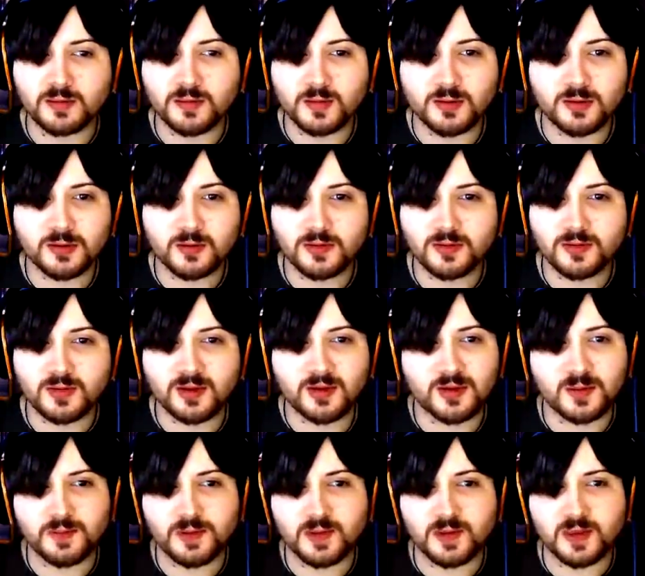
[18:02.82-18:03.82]
or
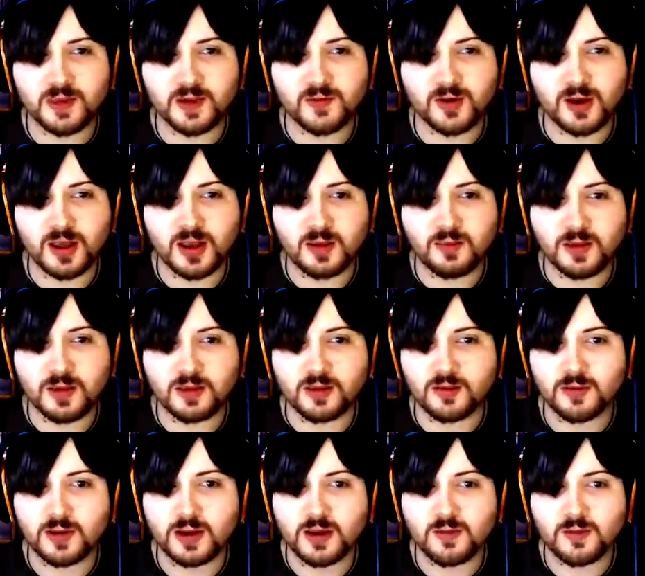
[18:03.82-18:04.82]
corpses of our enemies
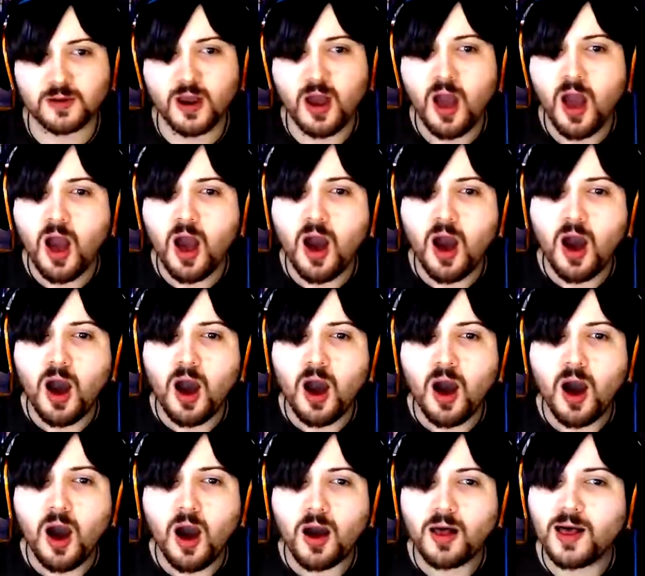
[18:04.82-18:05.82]
or whatever.
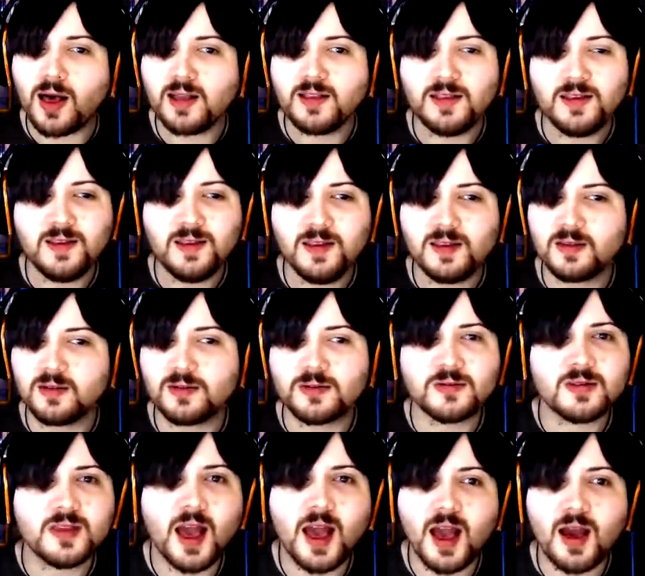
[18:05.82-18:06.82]
I didn't know there
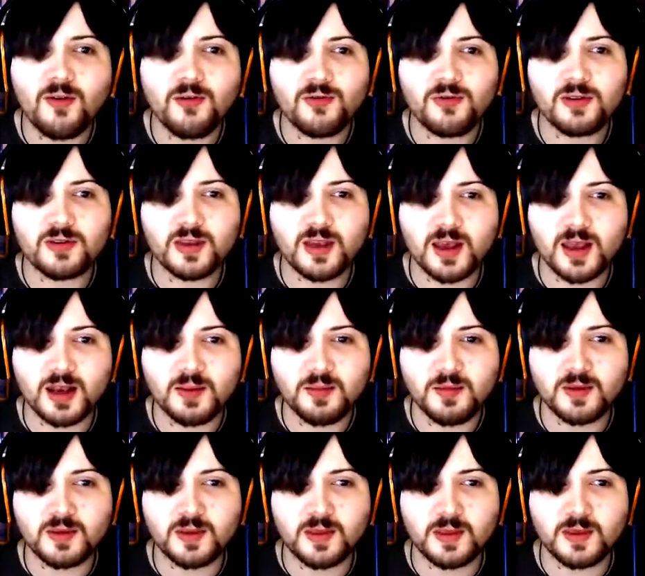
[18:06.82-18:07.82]
was half these
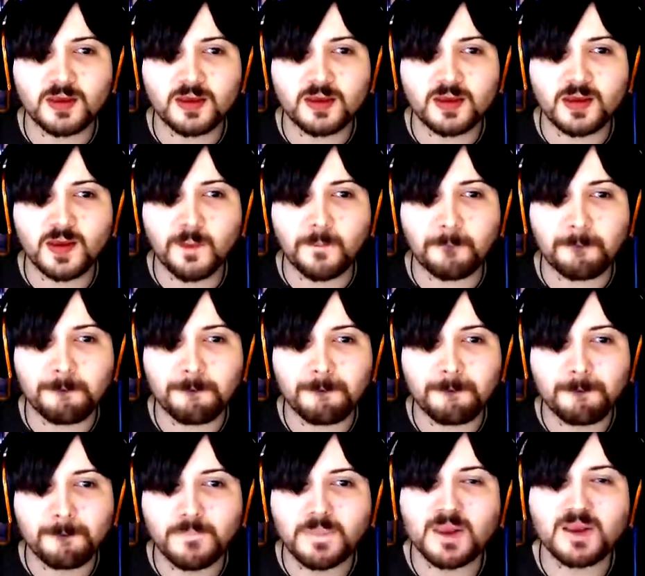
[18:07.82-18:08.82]
animals in this game.
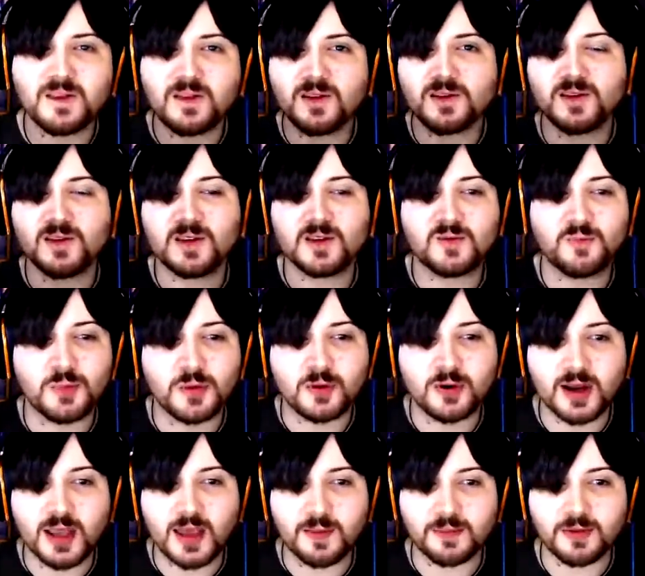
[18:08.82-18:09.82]
This is the
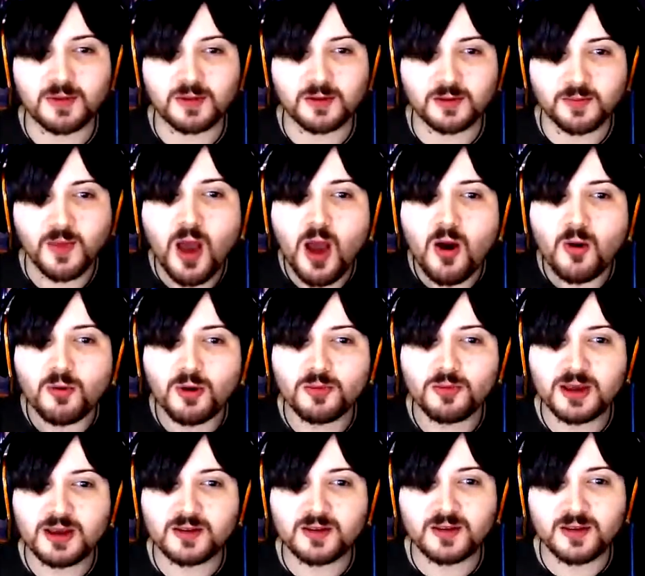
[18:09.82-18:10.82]
exploring episode where
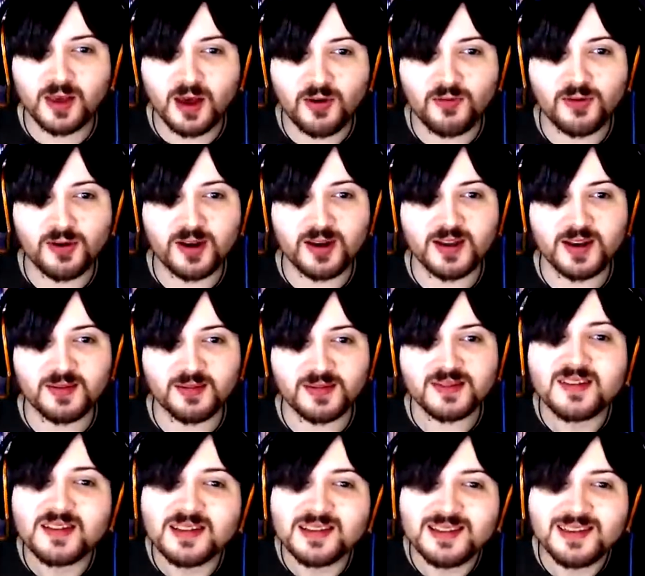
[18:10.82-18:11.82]
we discover
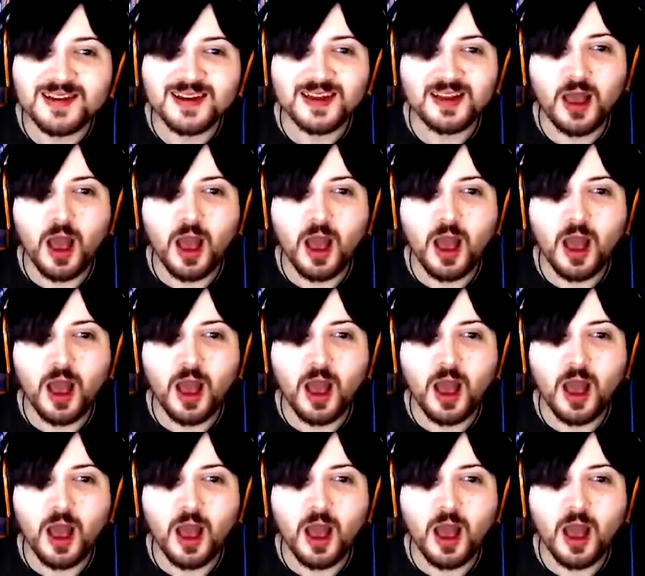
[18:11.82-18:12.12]
animals. Look.